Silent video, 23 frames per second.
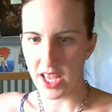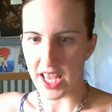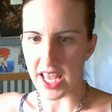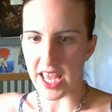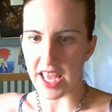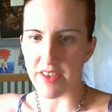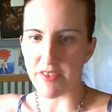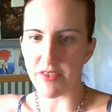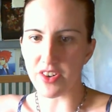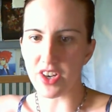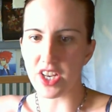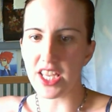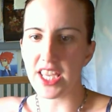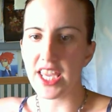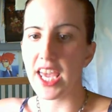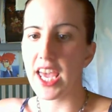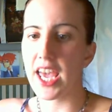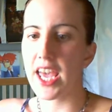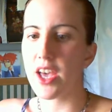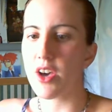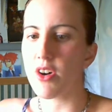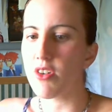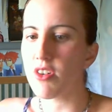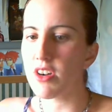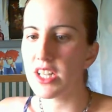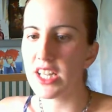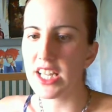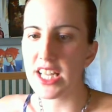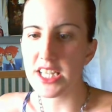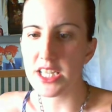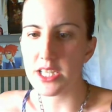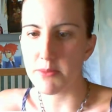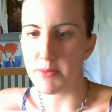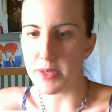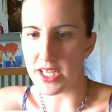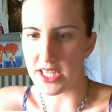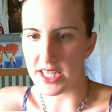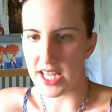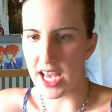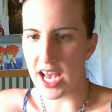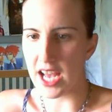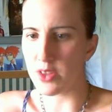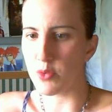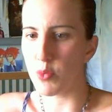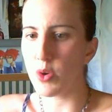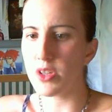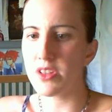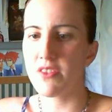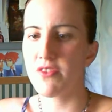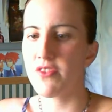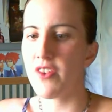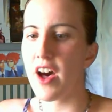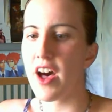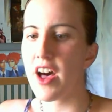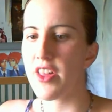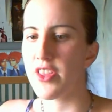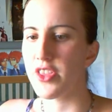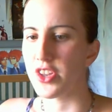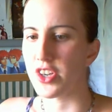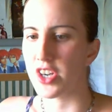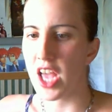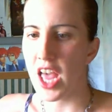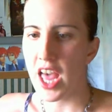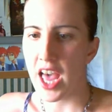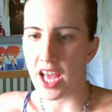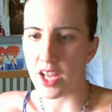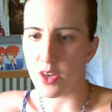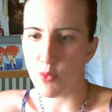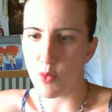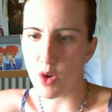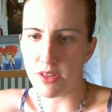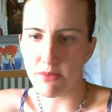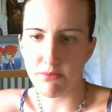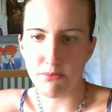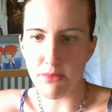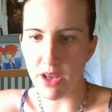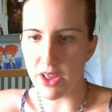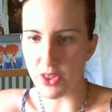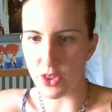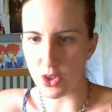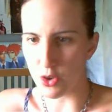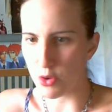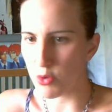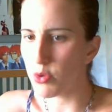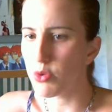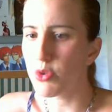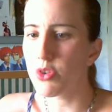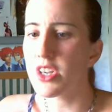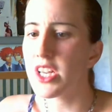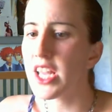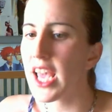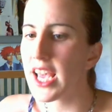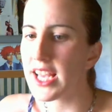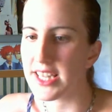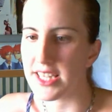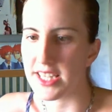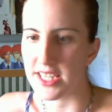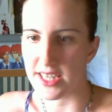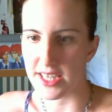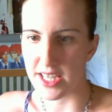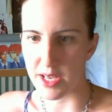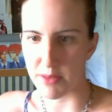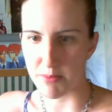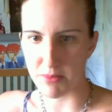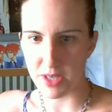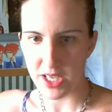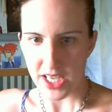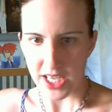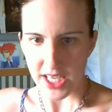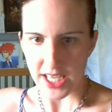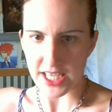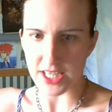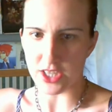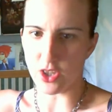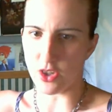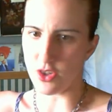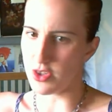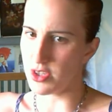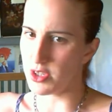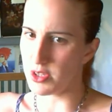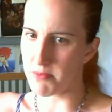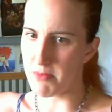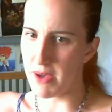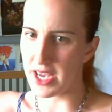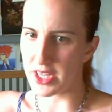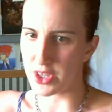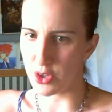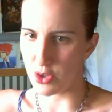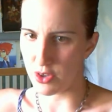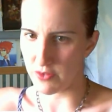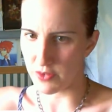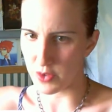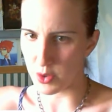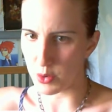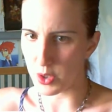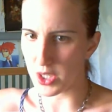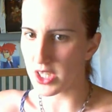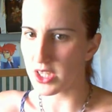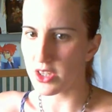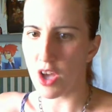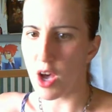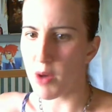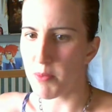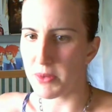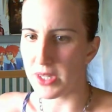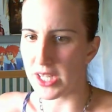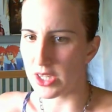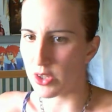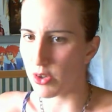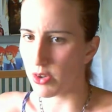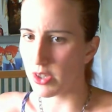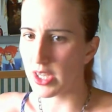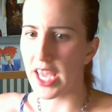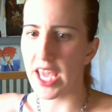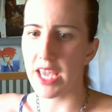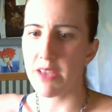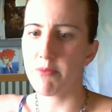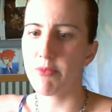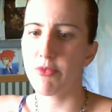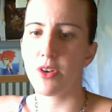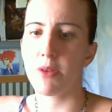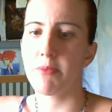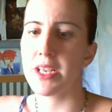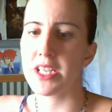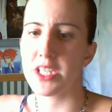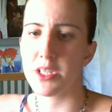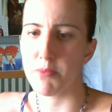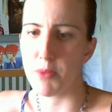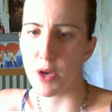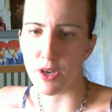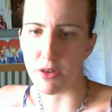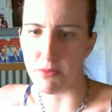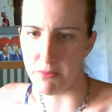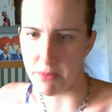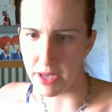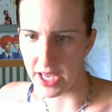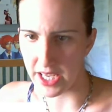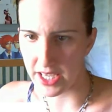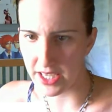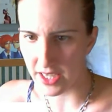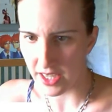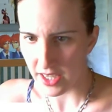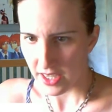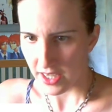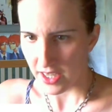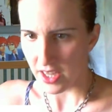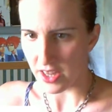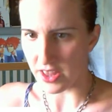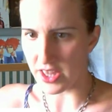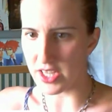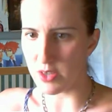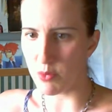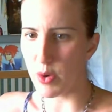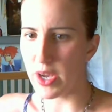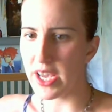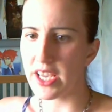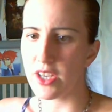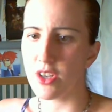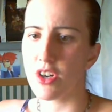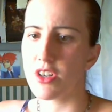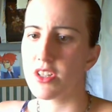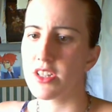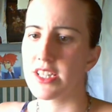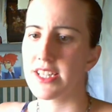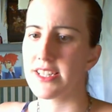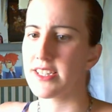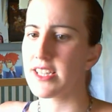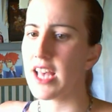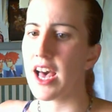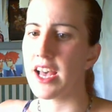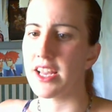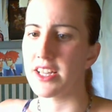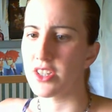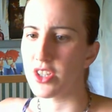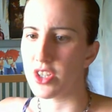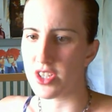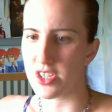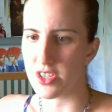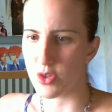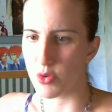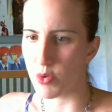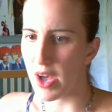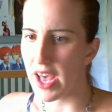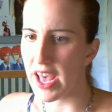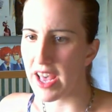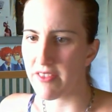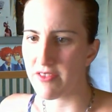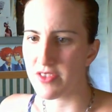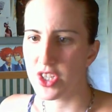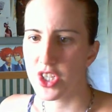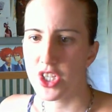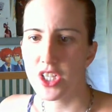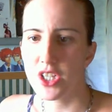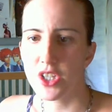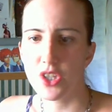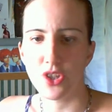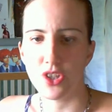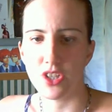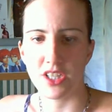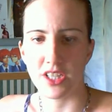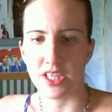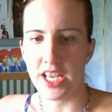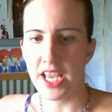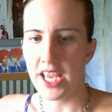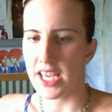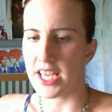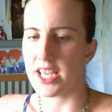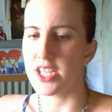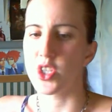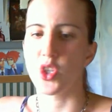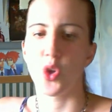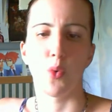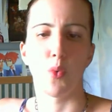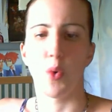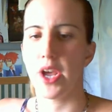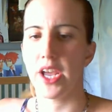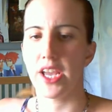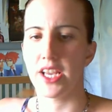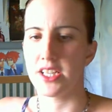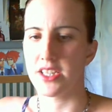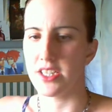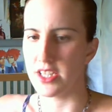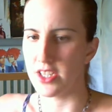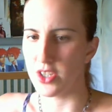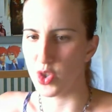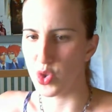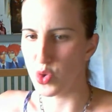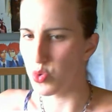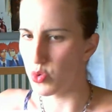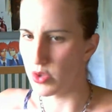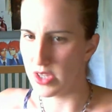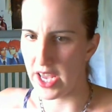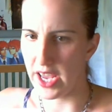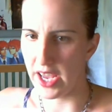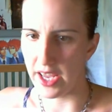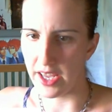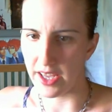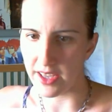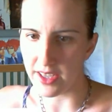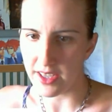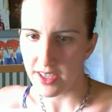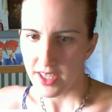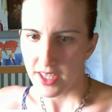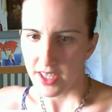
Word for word: Every gay or lesbian had one father and one mother who created them. It doesn't matter if you were adopted or came from a sperm bank. The way God designed us to have children is the way it is today.